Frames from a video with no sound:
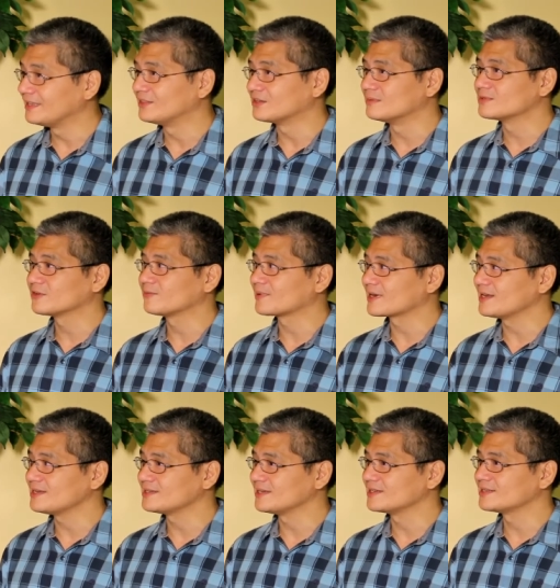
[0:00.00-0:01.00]
in terms of
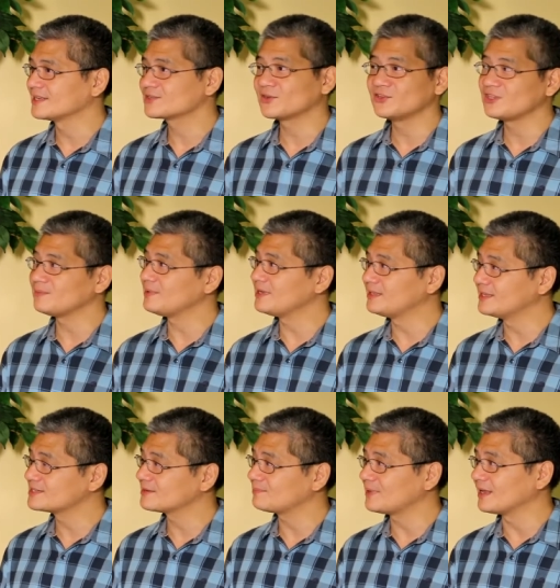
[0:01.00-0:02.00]
prices, that's going to be
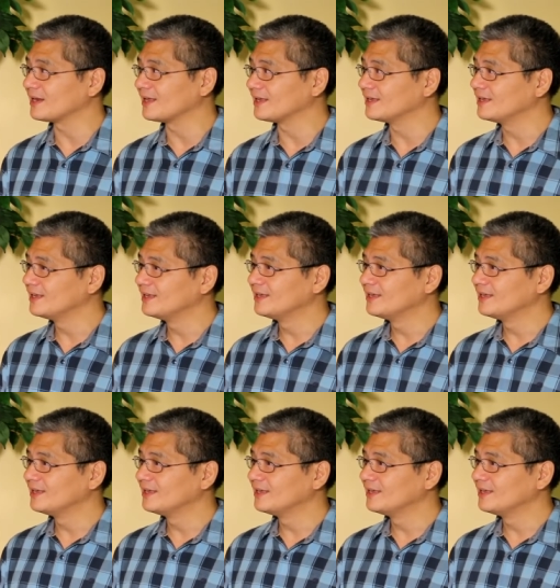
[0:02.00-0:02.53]
disappearing.